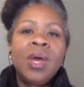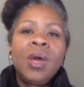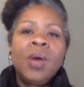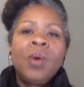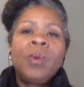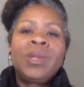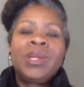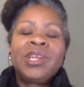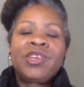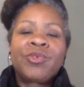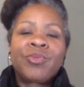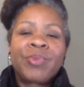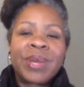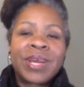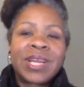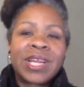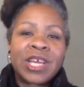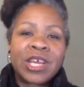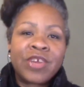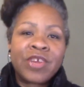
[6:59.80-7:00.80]
Will it
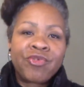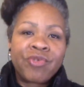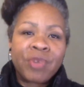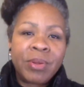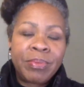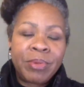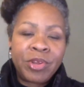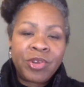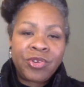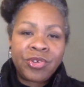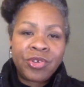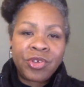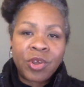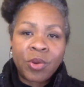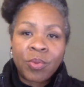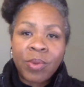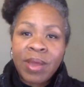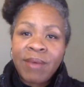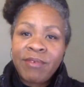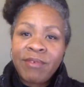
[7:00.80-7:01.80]
directly contribute to your
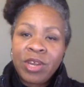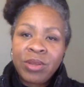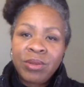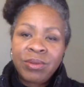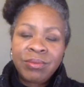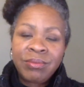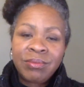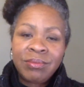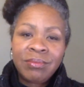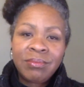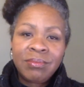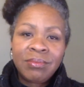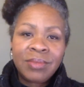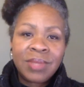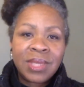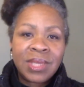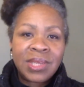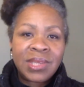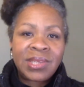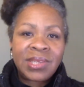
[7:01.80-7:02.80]
revenue,
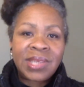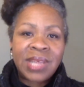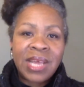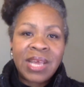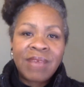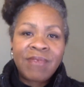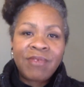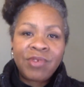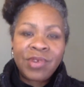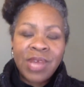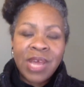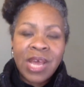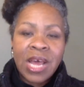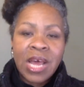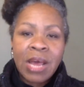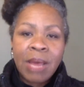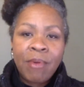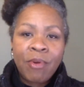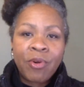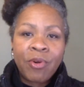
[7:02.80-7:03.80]
save you
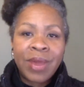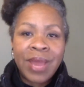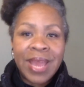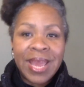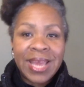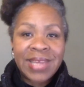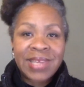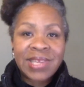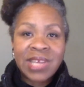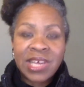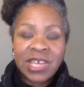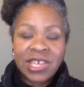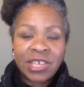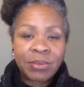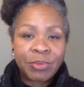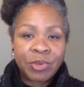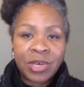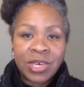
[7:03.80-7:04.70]
time, or enhance customer